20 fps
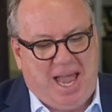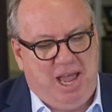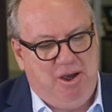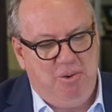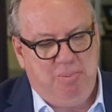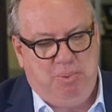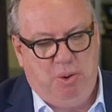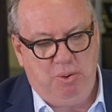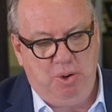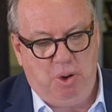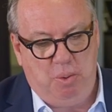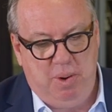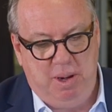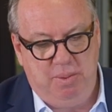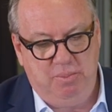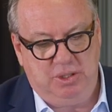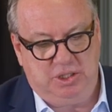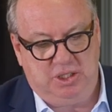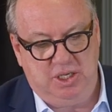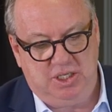How important a
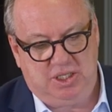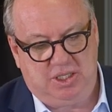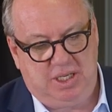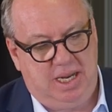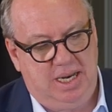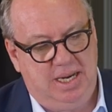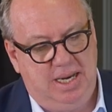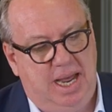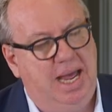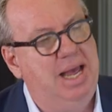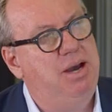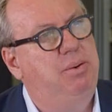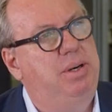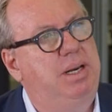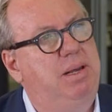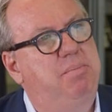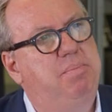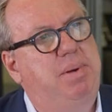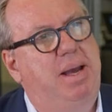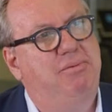win was this, and how will
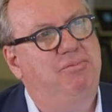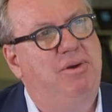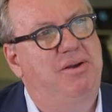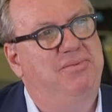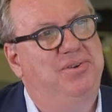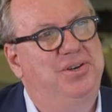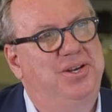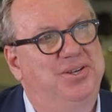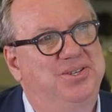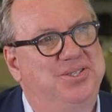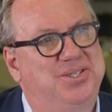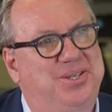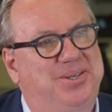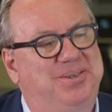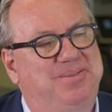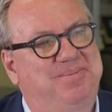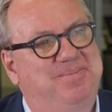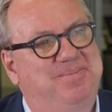it impact revenues?